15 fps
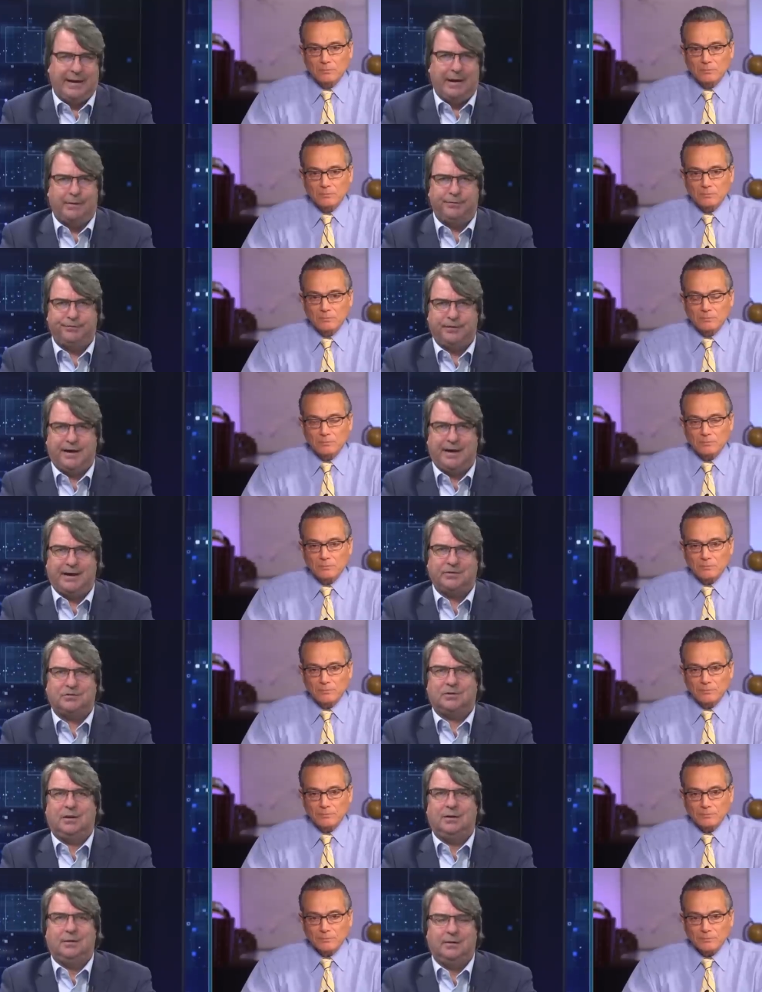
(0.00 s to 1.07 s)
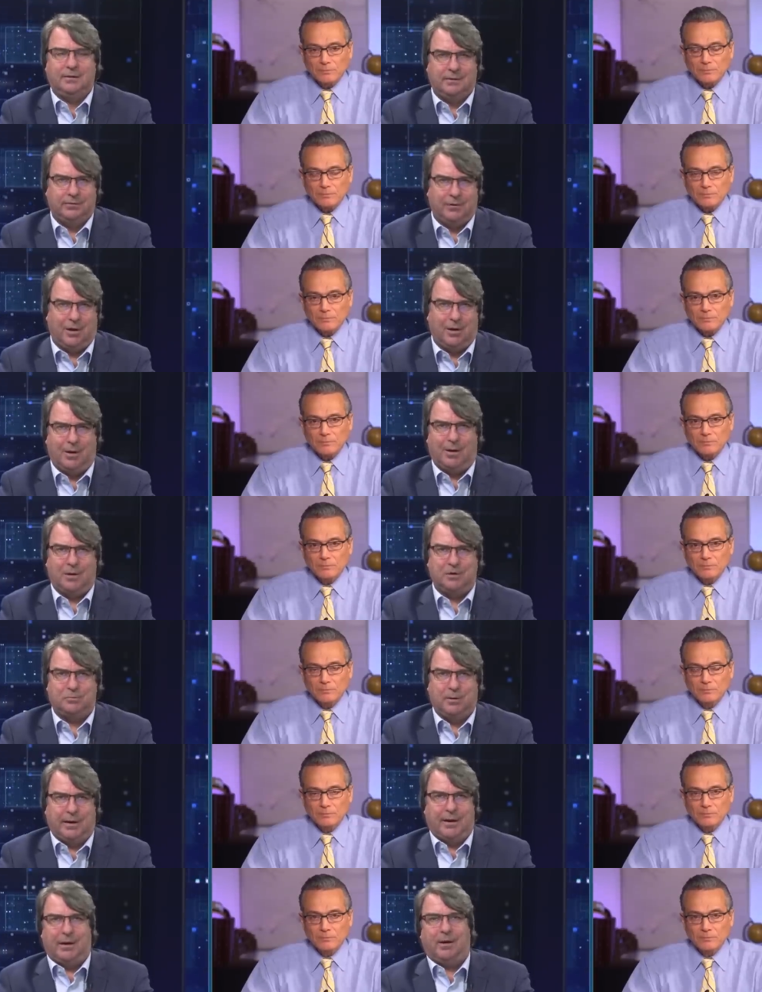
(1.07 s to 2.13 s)
Speaker 1: how fast the
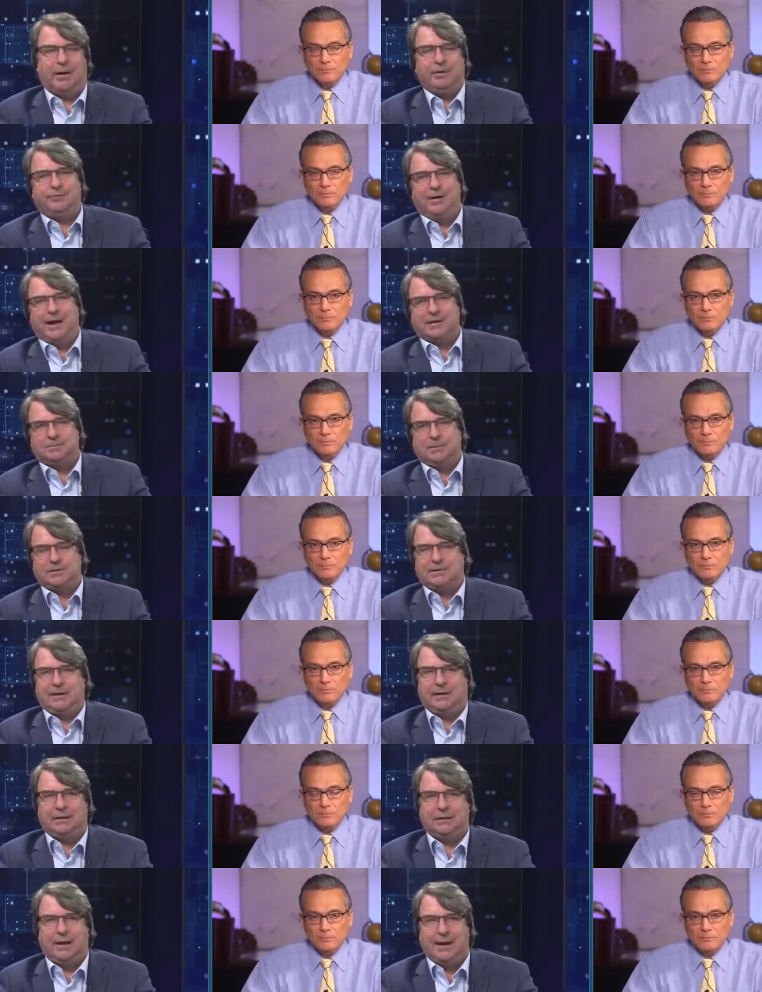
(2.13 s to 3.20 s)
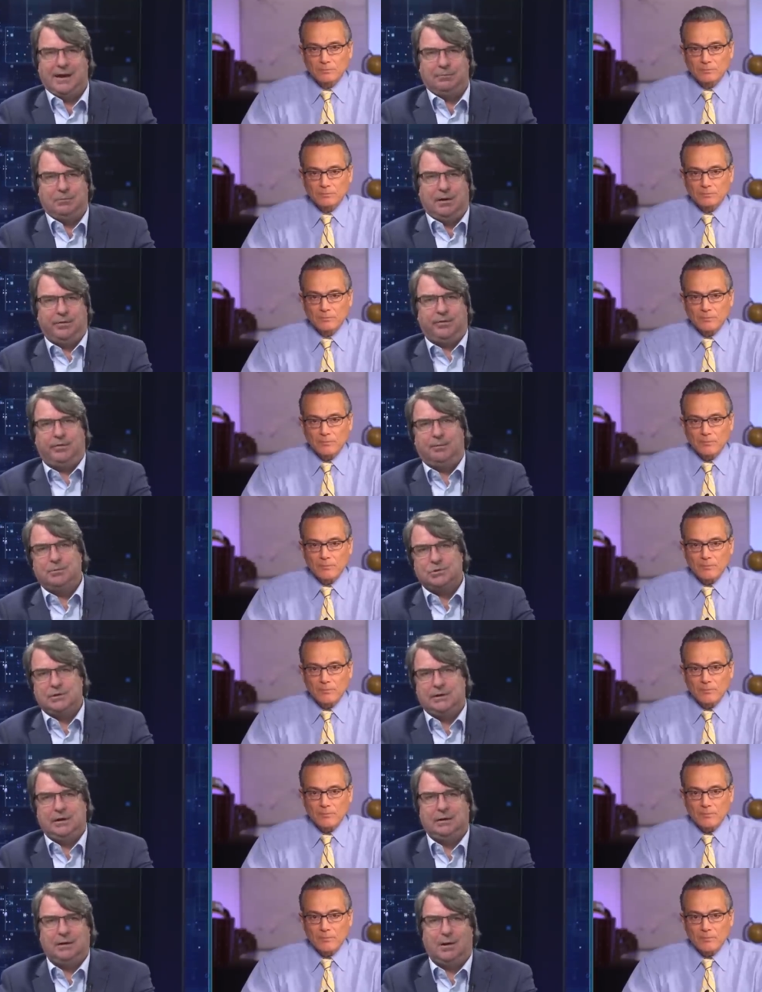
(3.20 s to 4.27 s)
hardware advancements can align with the
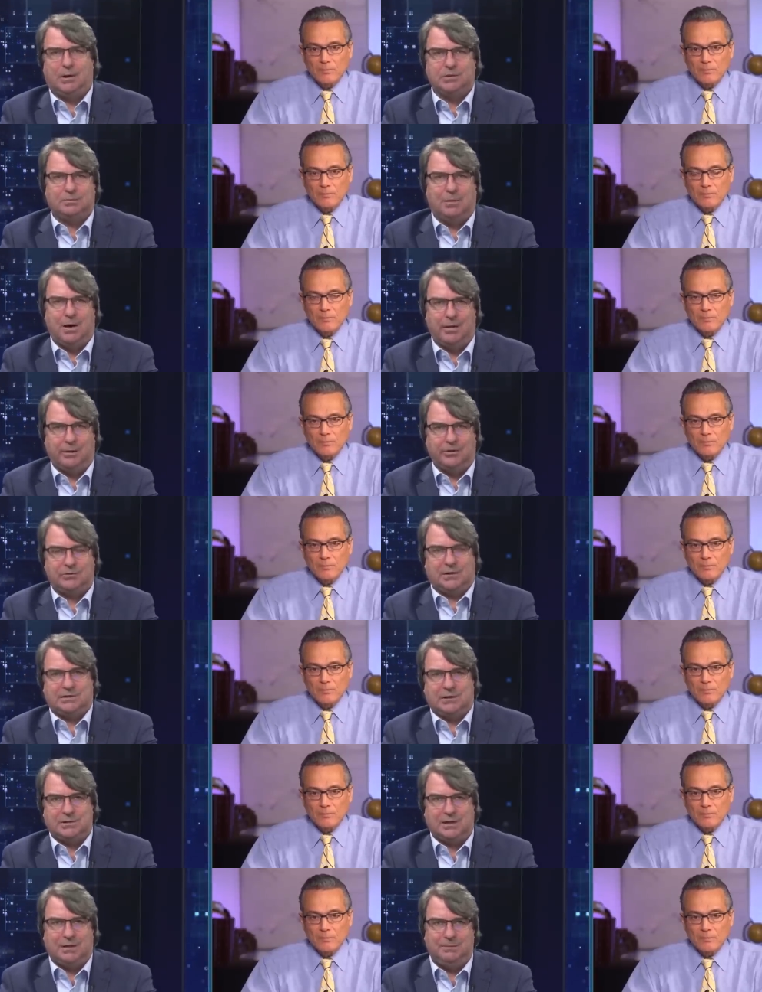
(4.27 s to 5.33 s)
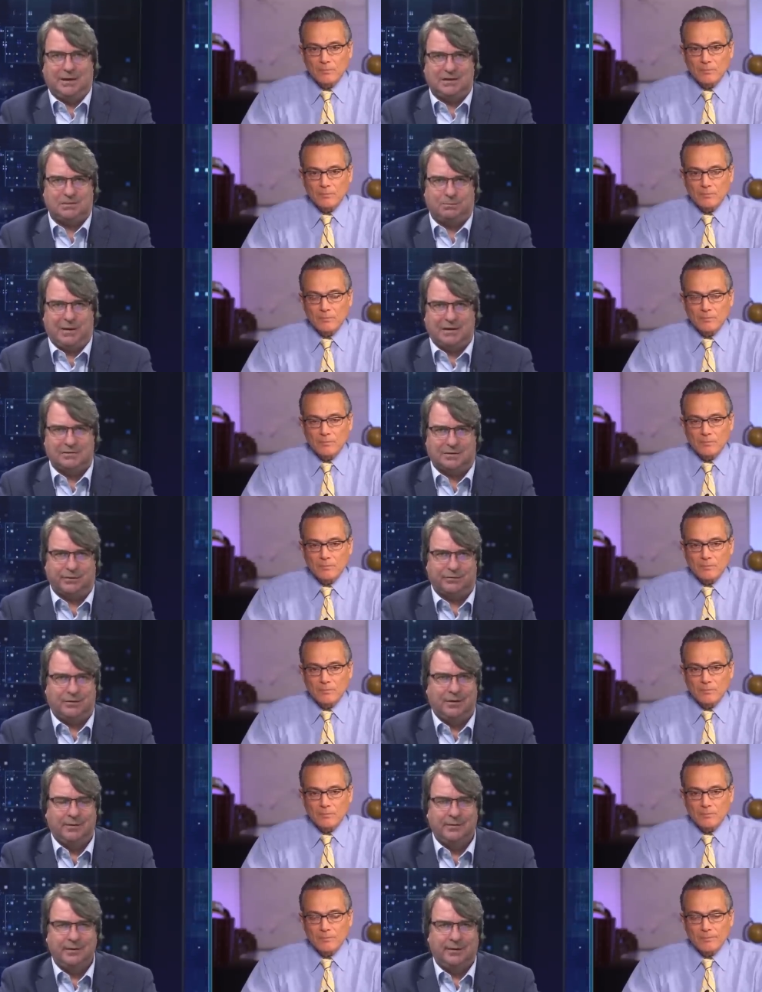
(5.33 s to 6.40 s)
machine large models because it's going to be expensive.
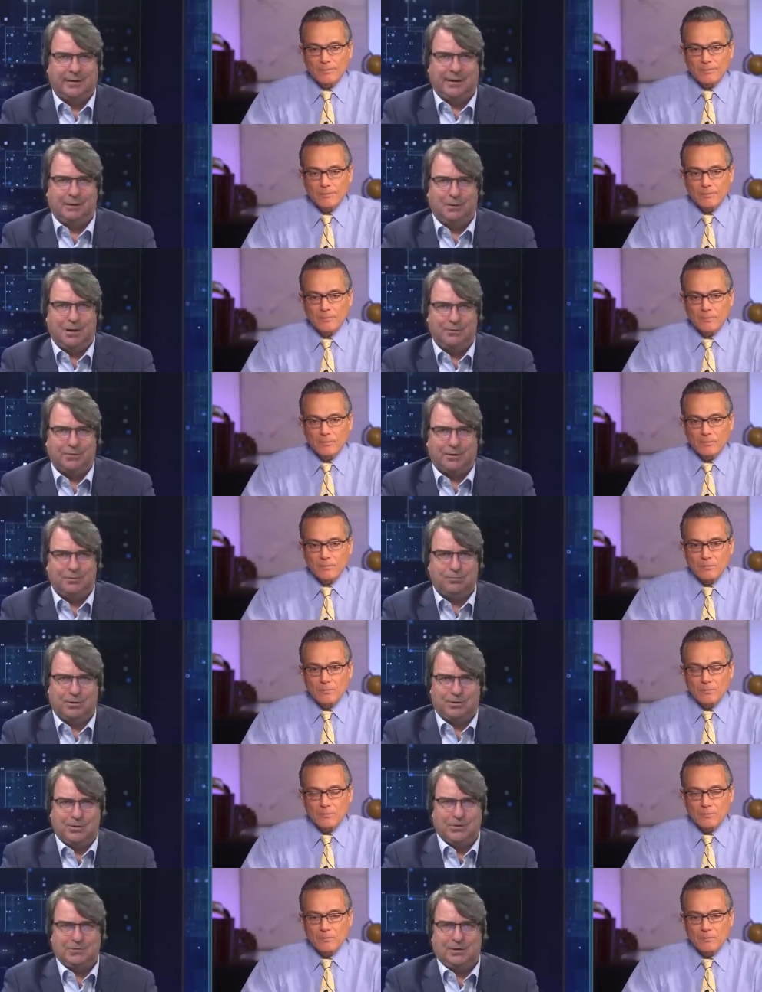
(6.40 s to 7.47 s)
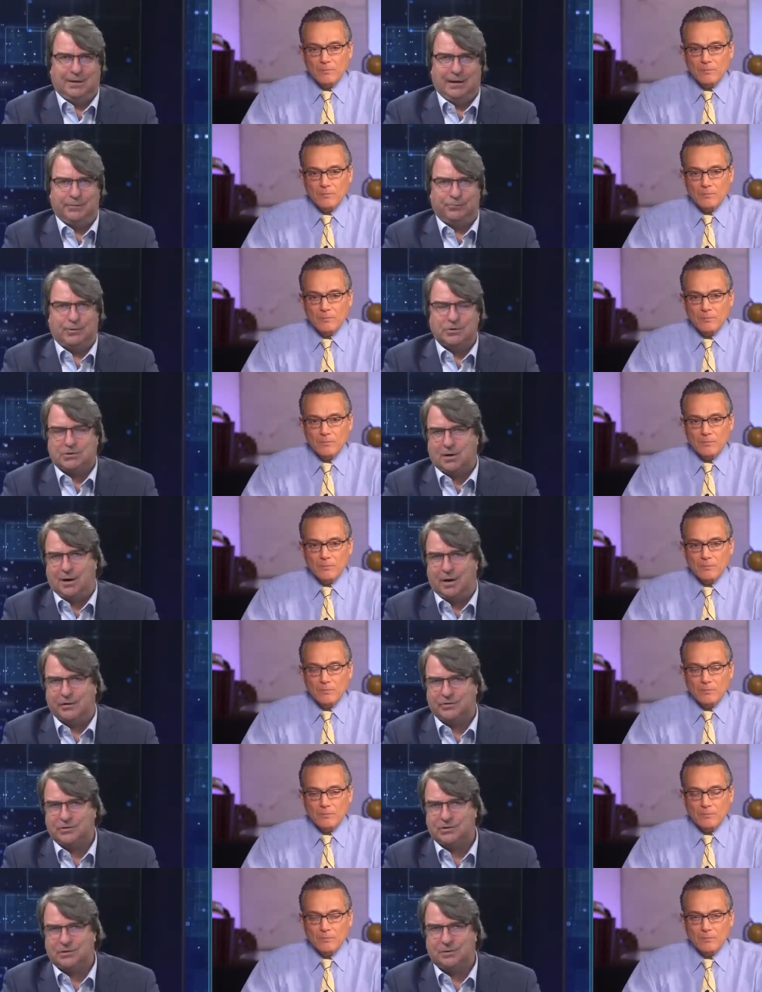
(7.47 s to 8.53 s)
And whoever can reduce the inference
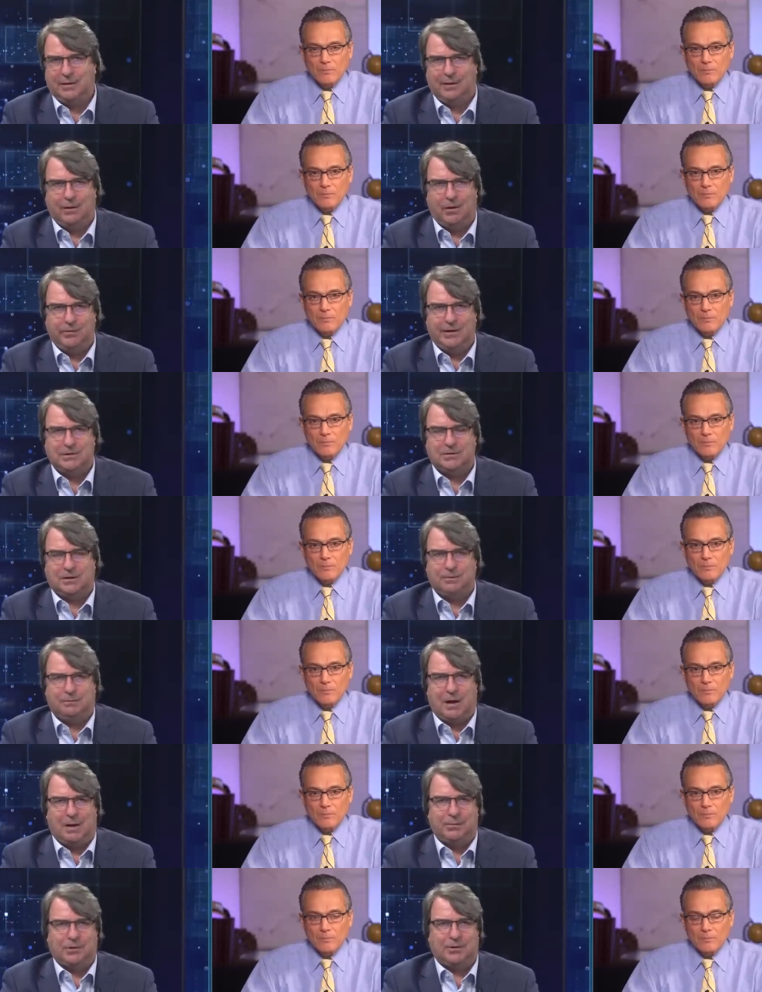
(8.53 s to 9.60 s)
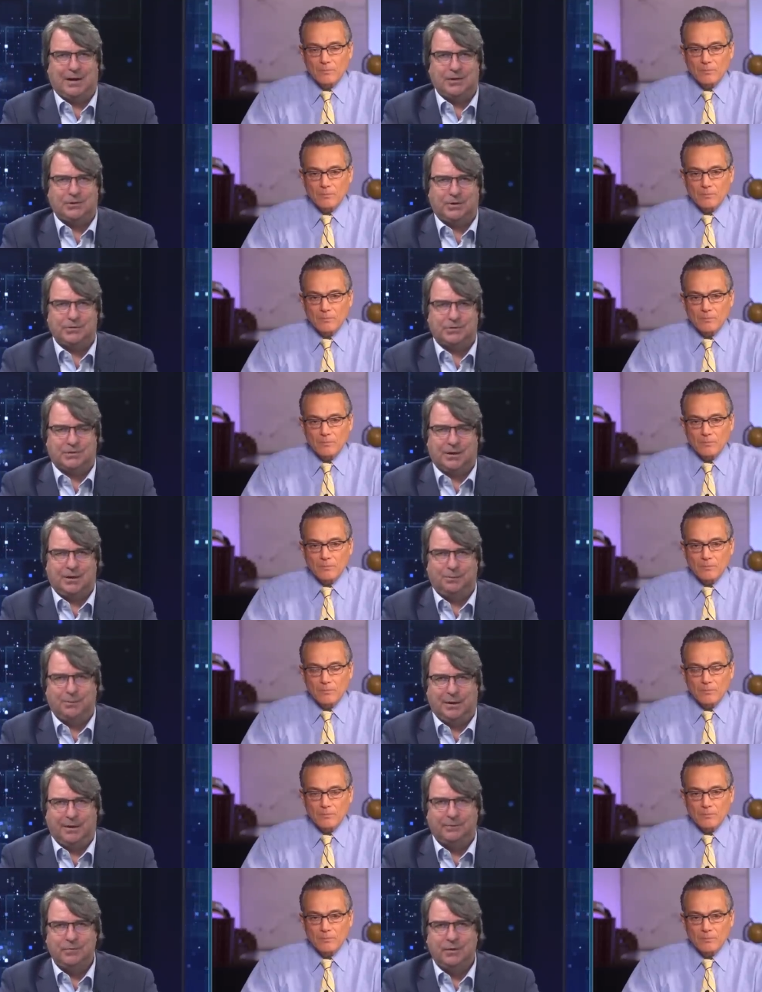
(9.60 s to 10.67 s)
costs and all these computations is going to
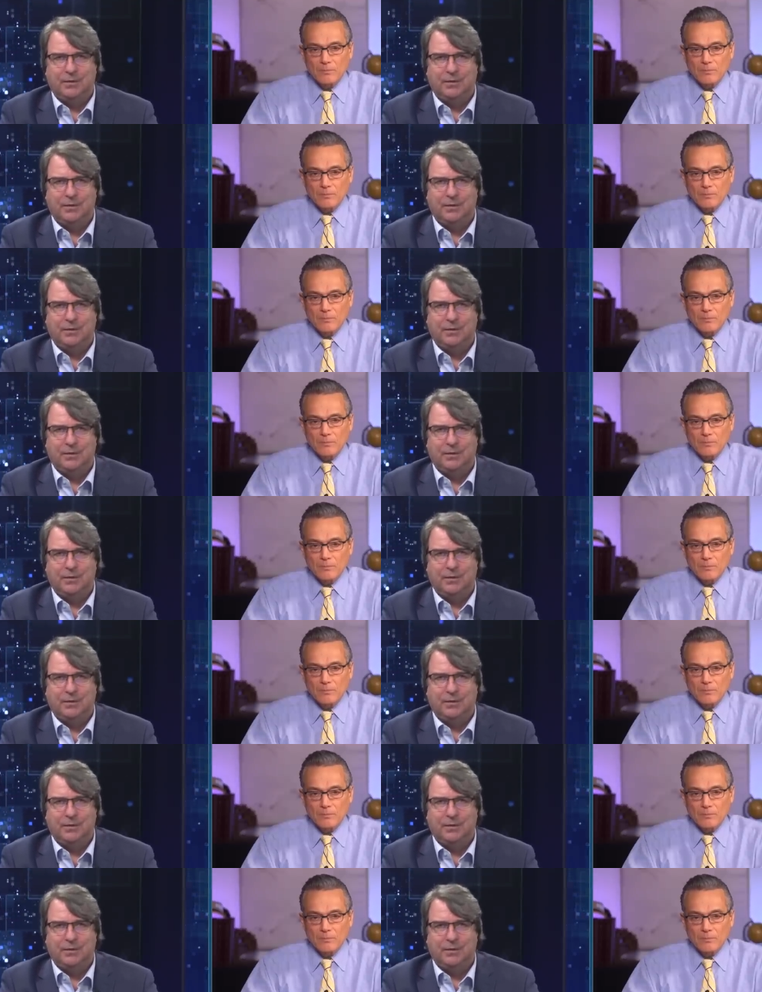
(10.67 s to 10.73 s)
be